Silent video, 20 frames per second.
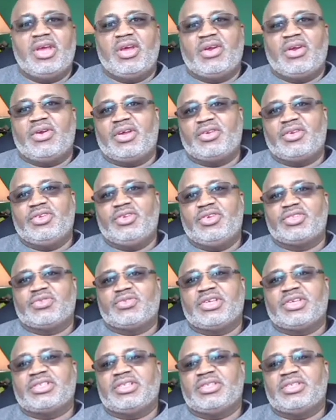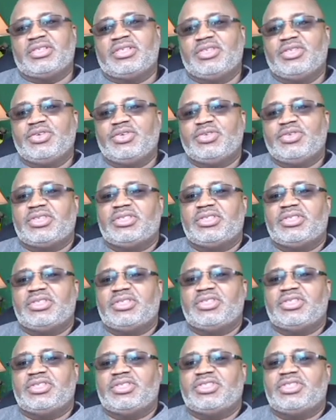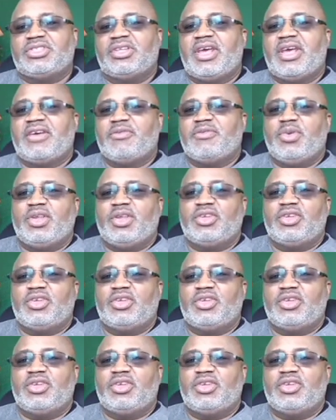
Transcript: uh, New Year's resolution should have been,